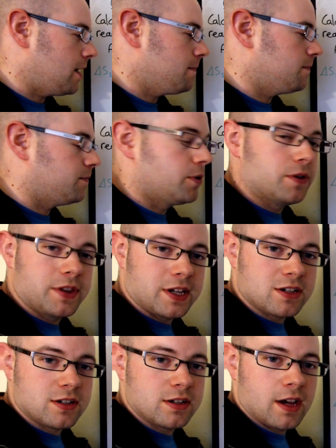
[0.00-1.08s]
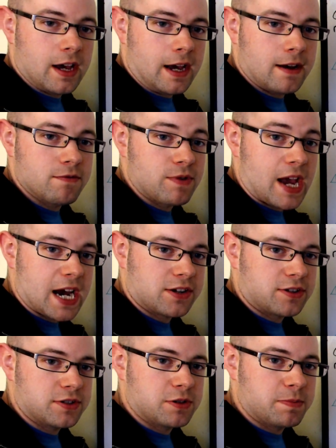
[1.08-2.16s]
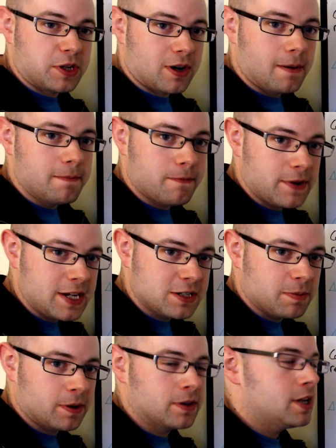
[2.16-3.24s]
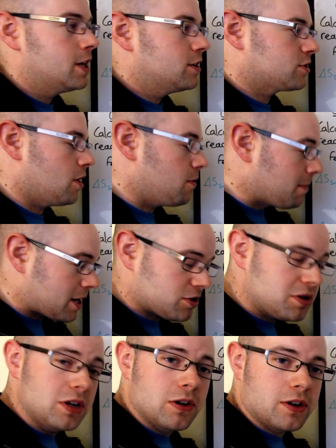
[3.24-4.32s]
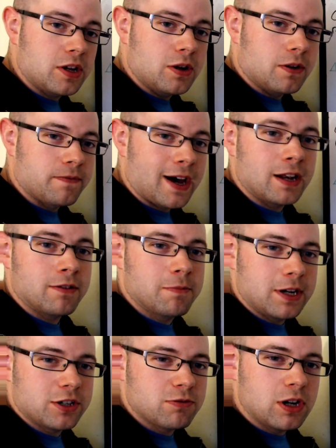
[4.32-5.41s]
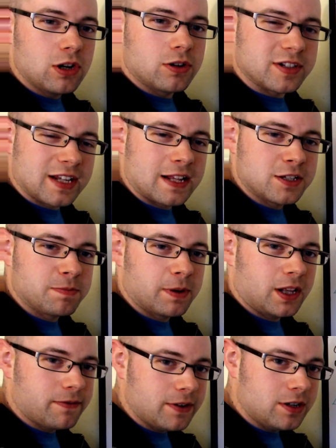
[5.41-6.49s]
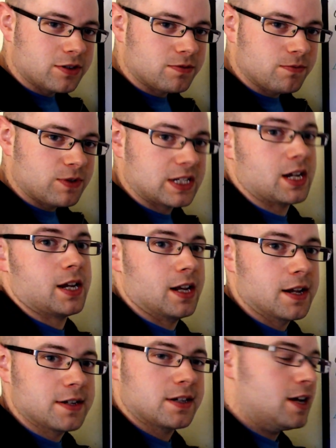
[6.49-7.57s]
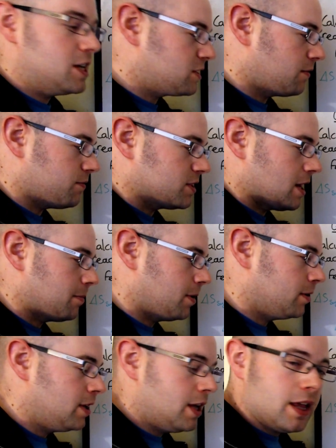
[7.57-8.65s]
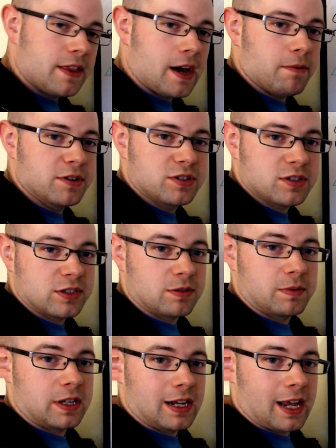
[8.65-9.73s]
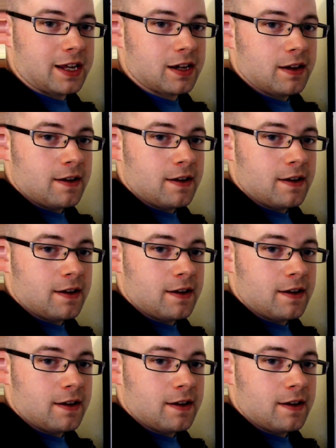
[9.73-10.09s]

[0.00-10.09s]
for this reaction to become feasible. So make sure you look at your value, make sure it looks sensible. If it looks ridiculous, so for example, that was something like